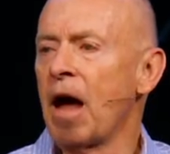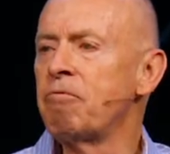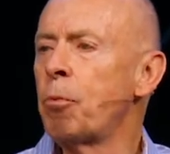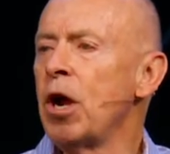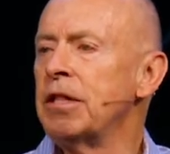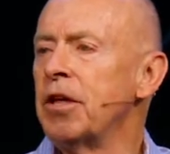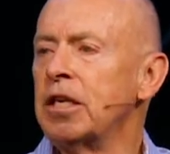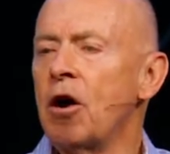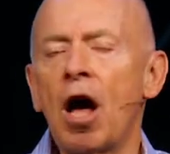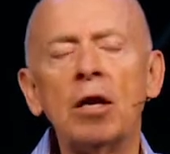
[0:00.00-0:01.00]
I've prayed
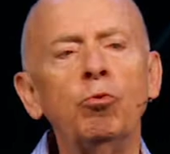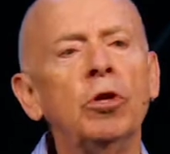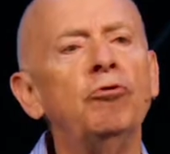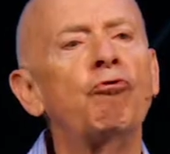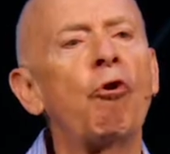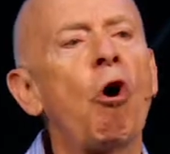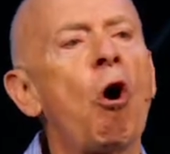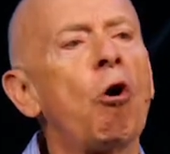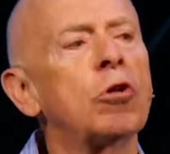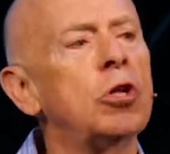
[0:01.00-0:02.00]
that God would
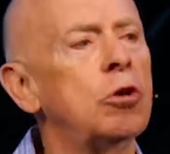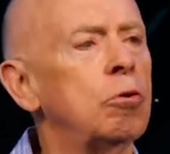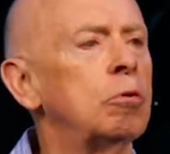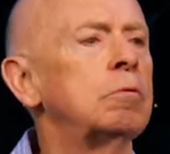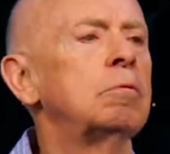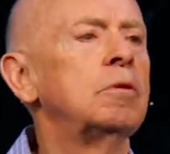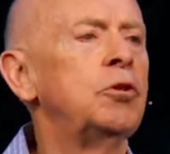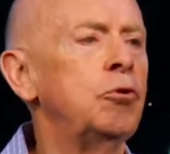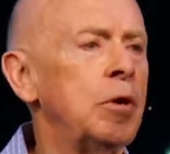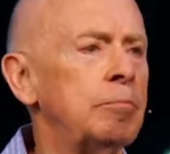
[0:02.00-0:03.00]
draw you
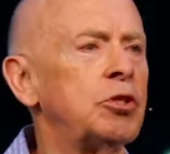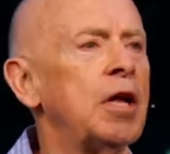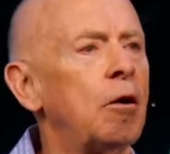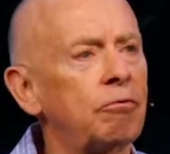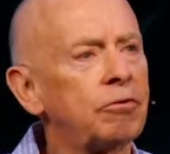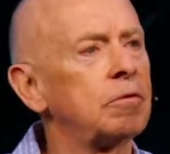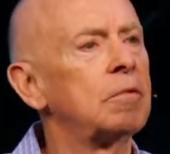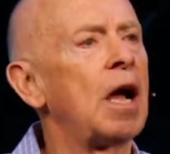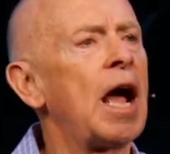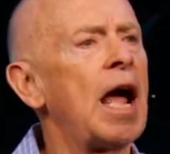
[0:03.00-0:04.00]
to Himself.
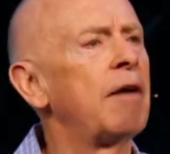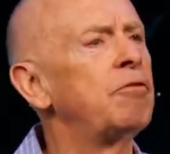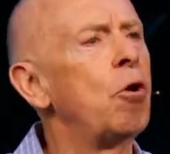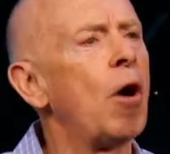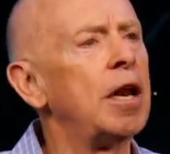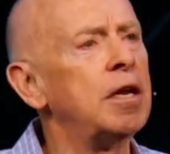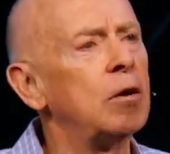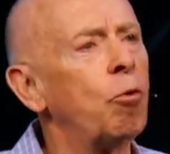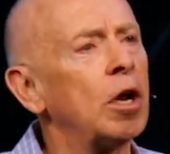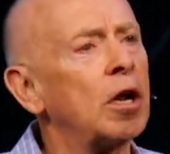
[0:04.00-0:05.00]
I have no
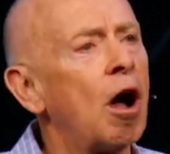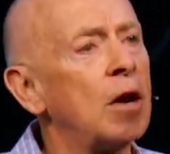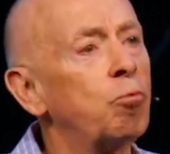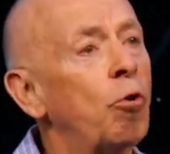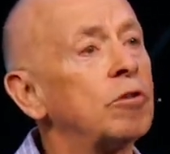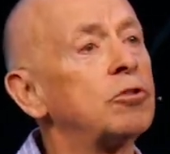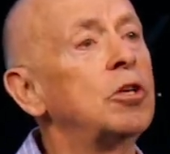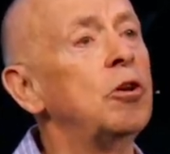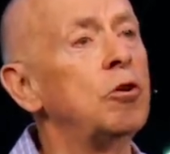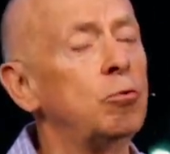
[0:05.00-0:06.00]
idea what God wants
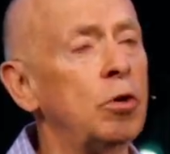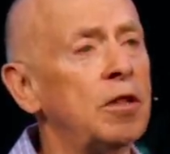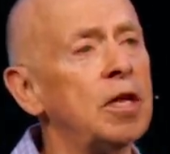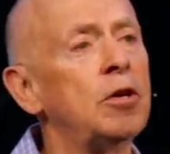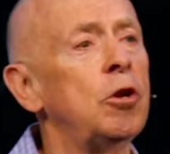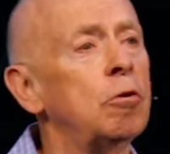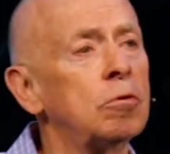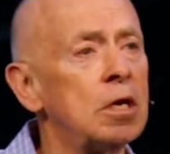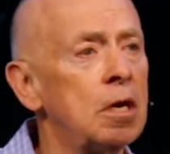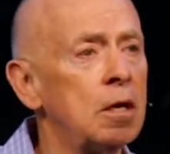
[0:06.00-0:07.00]
to do within you.
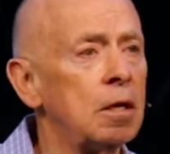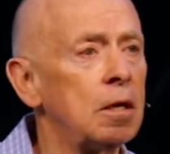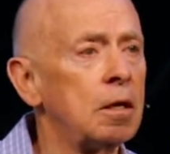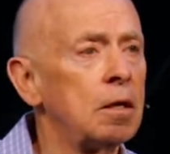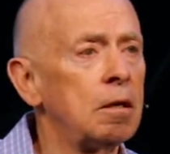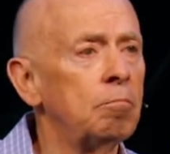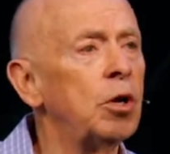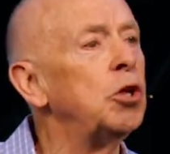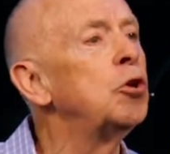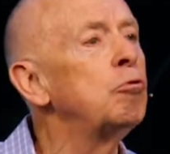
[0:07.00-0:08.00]

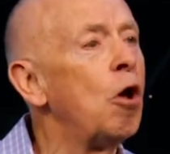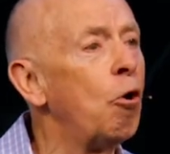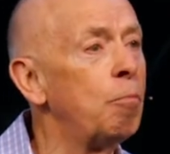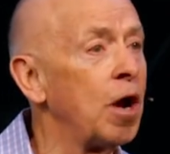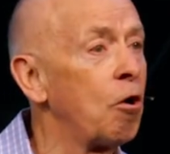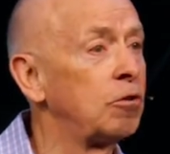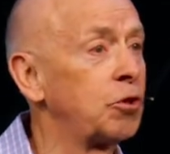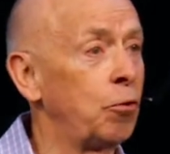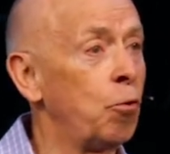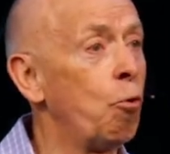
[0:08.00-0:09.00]
But you know,
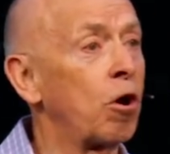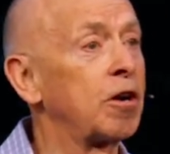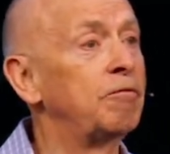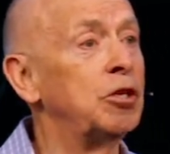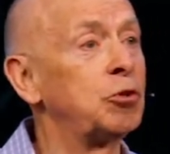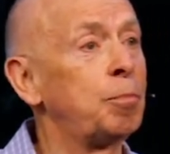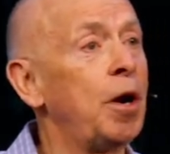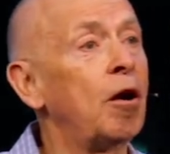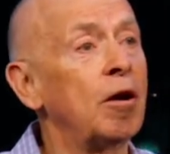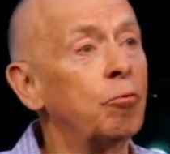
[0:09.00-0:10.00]
because of the work of the
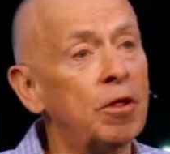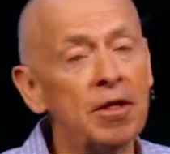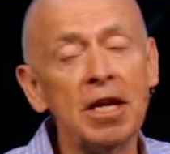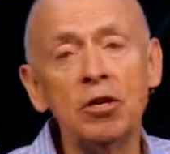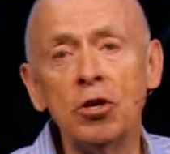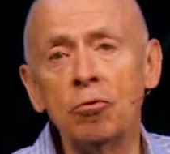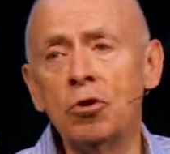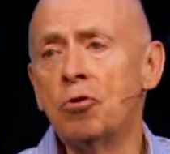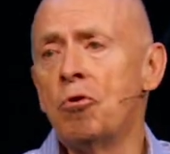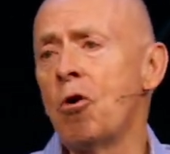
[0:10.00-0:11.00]
Spirit within you,
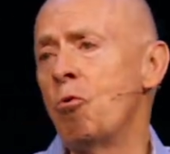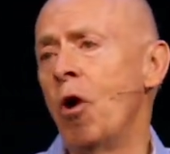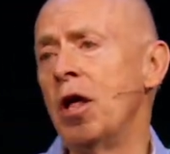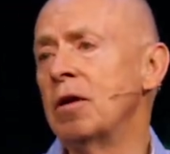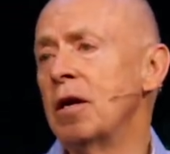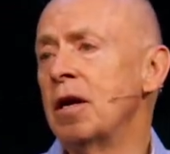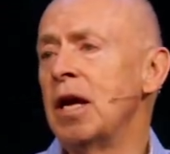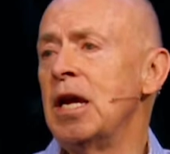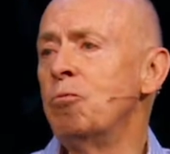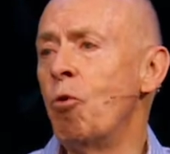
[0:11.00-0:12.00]
you know what
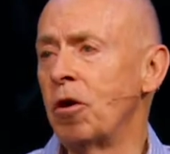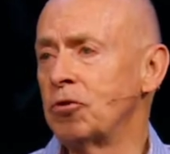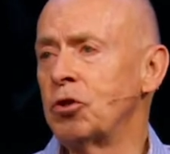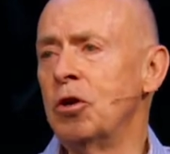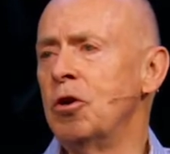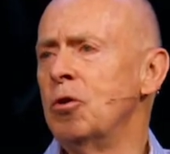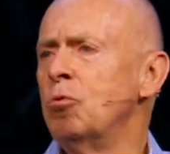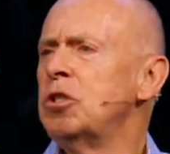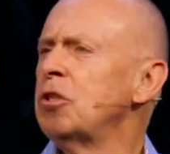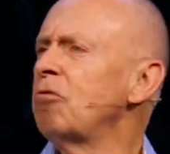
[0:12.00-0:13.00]
he wants to do.
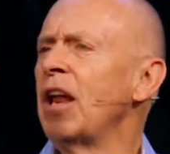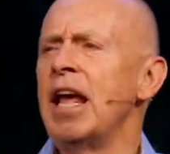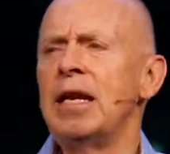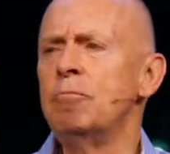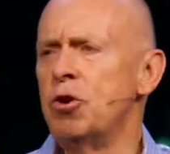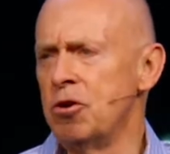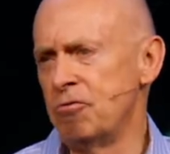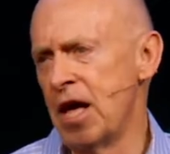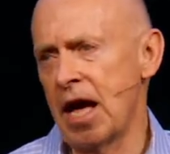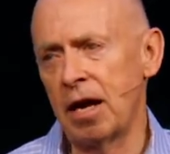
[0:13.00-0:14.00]
Would you let Him do
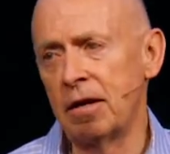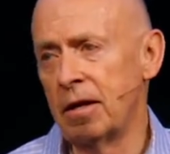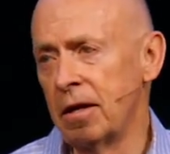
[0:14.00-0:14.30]
that?